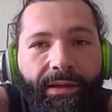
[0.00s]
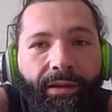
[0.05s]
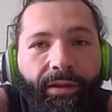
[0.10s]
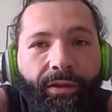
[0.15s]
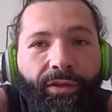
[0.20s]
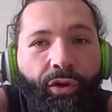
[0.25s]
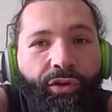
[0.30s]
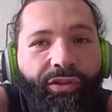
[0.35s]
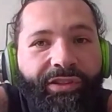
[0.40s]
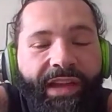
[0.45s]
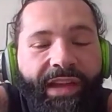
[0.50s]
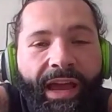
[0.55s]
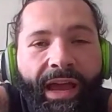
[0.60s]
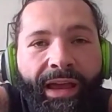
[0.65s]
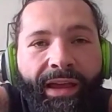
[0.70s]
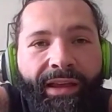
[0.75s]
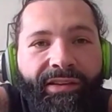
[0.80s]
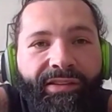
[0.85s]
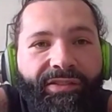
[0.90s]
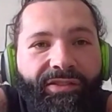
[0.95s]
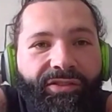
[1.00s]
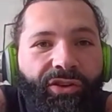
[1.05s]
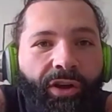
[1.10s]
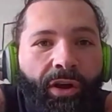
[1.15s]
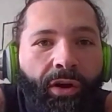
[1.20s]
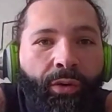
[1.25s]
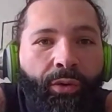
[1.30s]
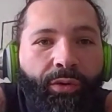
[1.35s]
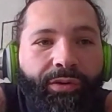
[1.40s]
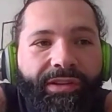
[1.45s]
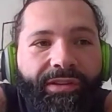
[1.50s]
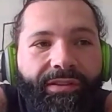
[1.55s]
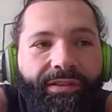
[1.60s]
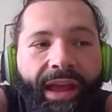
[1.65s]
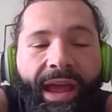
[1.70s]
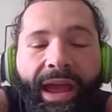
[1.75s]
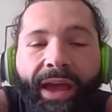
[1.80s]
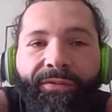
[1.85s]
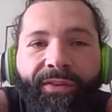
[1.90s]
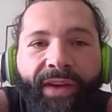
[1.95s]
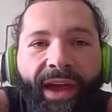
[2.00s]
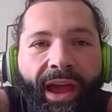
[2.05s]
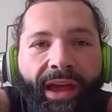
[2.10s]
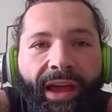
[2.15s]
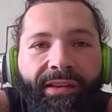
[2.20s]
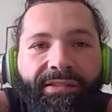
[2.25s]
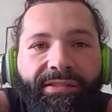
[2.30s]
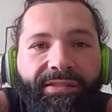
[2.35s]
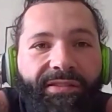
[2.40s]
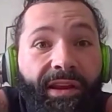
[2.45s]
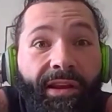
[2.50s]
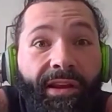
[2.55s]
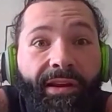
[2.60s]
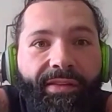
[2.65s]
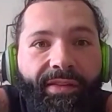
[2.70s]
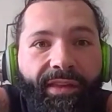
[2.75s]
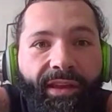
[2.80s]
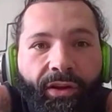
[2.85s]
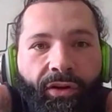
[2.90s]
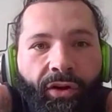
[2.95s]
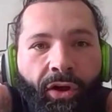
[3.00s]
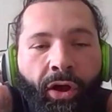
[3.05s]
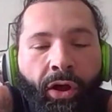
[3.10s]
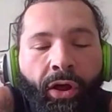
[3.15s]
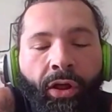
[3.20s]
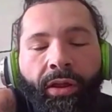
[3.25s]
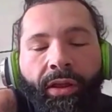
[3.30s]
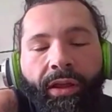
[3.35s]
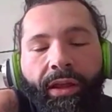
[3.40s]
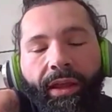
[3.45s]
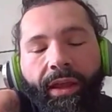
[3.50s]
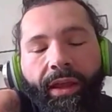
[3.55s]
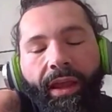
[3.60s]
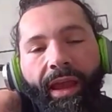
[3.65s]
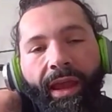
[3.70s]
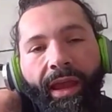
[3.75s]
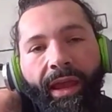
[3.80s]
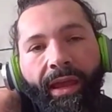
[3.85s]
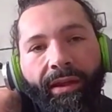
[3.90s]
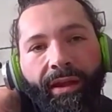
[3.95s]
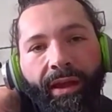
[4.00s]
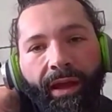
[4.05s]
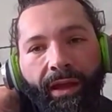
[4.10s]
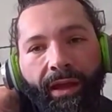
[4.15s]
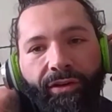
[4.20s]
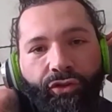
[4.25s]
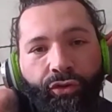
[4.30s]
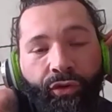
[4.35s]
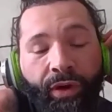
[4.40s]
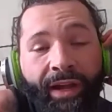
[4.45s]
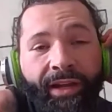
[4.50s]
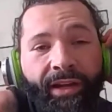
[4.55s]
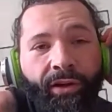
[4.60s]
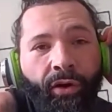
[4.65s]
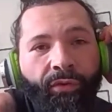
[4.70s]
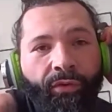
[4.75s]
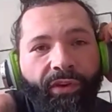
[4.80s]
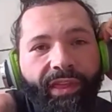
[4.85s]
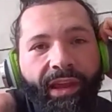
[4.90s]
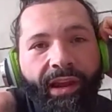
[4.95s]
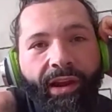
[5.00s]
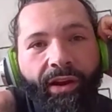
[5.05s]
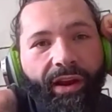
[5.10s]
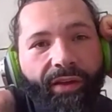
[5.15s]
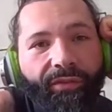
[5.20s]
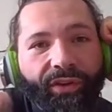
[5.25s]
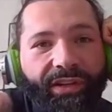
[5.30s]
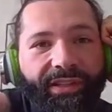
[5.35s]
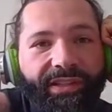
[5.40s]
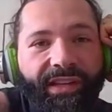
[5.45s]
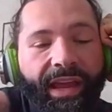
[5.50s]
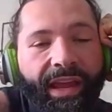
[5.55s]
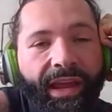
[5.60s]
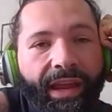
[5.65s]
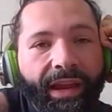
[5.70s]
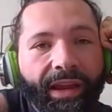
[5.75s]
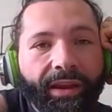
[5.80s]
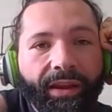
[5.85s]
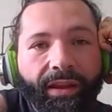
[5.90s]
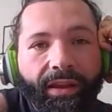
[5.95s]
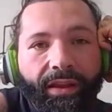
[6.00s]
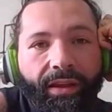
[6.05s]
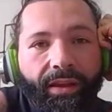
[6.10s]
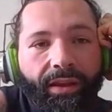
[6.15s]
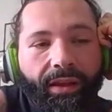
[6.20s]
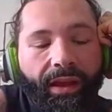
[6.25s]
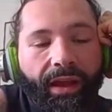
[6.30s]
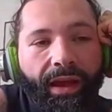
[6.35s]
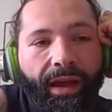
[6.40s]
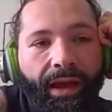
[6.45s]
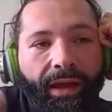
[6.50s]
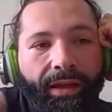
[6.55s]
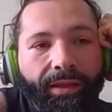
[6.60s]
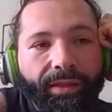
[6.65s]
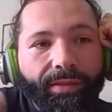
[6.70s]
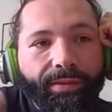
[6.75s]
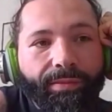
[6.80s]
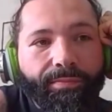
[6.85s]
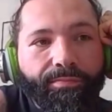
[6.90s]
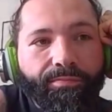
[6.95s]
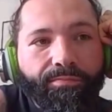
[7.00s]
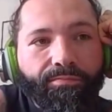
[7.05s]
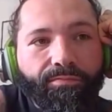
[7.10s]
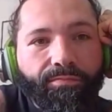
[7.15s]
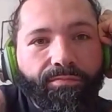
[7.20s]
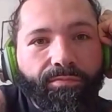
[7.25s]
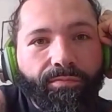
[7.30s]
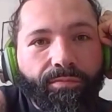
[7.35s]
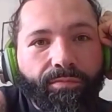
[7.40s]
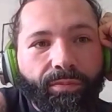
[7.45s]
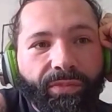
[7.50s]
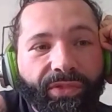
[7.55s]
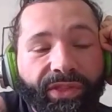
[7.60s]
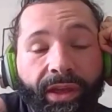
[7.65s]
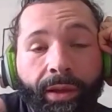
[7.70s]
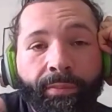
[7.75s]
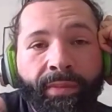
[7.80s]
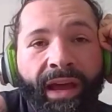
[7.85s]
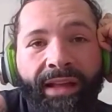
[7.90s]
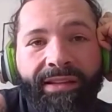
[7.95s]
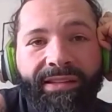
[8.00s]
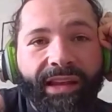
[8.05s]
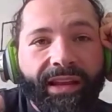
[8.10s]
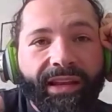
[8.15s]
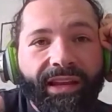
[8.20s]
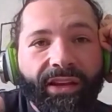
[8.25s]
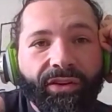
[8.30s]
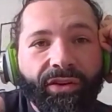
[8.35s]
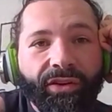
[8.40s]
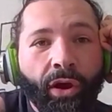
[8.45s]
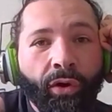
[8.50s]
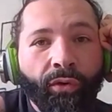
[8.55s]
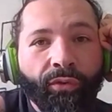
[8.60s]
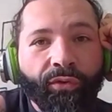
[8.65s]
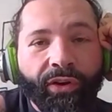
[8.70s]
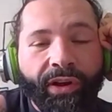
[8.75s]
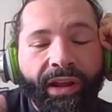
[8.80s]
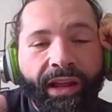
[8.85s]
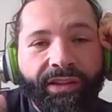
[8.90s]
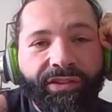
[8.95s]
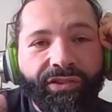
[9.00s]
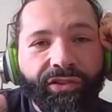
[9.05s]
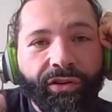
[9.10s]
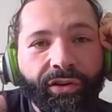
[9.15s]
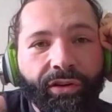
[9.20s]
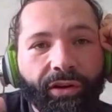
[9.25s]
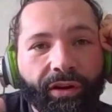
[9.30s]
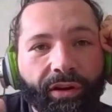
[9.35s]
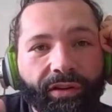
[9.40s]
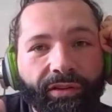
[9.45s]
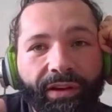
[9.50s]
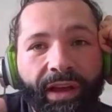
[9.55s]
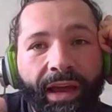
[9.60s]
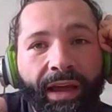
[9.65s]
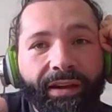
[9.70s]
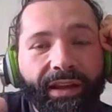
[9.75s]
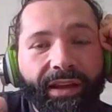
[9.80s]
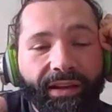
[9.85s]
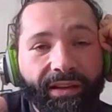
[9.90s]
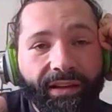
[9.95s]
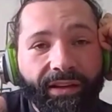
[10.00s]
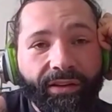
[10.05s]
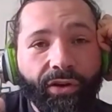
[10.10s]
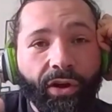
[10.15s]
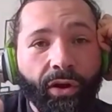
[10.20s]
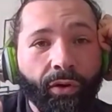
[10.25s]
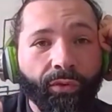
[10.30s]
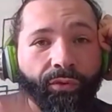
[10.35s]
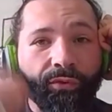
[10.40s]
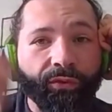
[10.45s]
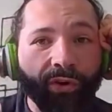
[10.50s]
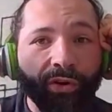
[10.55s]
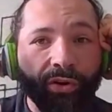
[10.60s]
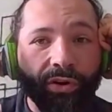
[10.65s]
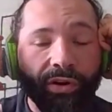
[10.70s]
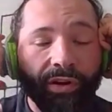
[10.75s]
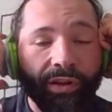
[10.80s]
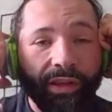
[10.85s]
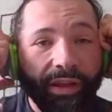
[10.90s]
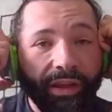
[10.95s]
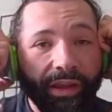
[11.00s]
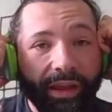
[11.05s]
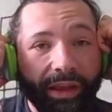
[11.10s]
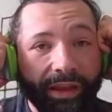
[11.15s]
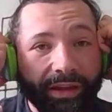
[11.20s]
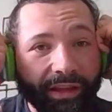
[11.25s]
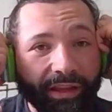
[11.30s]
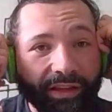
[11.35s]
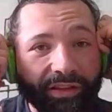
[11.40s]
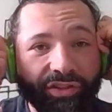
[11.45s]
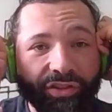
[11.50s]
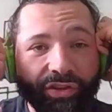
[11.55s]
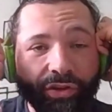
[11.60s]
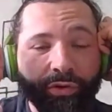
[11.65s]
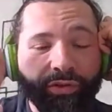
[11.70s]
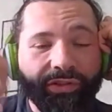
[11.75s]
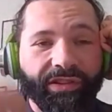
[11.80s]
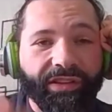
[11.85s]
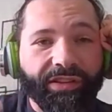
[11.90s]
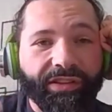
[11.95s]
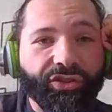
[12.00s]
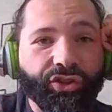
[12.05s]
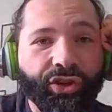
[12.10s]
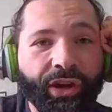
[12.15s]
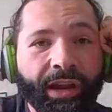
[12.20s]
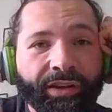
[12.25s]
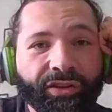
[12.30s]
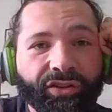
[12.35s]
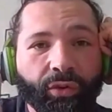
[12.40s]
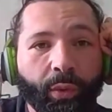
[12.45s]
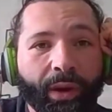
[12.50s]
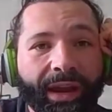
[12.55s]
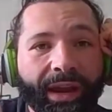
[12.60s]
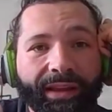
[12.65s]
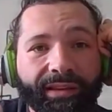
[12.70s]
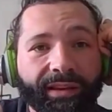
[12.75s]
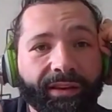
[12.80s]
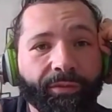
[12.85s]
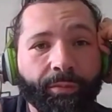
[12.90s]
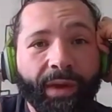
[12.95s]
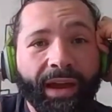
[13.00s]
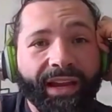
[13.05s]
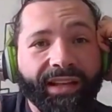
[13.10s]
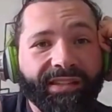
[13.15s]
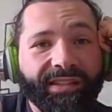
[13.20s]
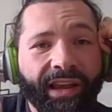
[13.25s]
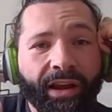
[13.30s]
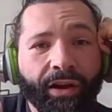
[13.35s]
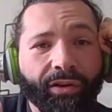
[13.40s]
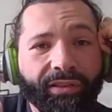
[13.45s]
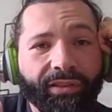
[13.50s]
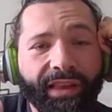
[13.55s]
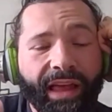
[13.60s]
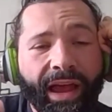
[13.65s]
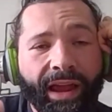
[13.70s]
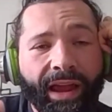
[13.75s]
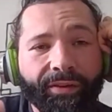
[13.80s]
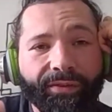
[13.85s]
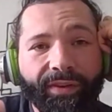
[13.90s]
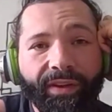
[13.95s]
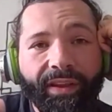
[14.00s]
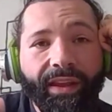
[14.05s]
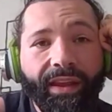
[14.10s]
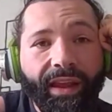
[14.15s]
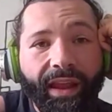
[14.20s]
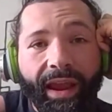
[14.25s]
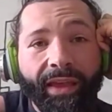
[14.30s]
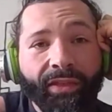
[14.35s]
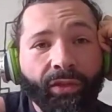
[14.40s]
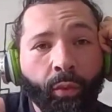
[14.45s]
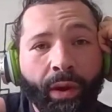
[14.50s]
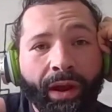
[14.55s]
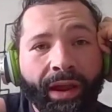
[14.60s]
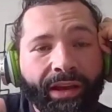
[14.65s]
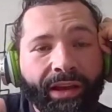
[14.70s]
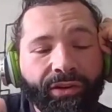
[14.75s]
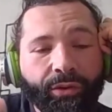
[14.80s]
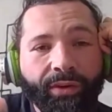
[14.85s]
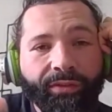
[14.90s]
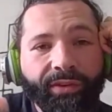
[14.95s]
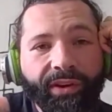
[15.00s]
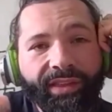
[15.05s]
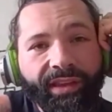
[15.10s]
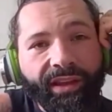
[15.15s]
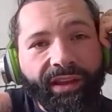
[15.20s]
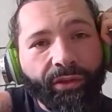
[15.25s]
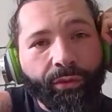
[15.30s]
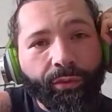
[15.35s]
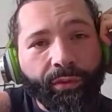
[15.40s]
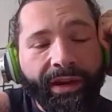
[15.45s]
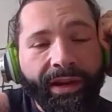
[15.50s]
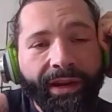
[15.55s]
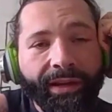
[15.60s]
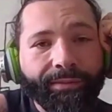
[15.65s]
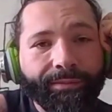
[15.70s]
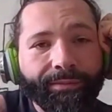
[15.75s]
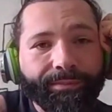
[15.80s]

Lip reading: Those guys don't half-ass anything at all. And training over there every day, them not taking no for an answer or not taking no for any excuse has changed the way I live my entire life and the way I do everything in the ring.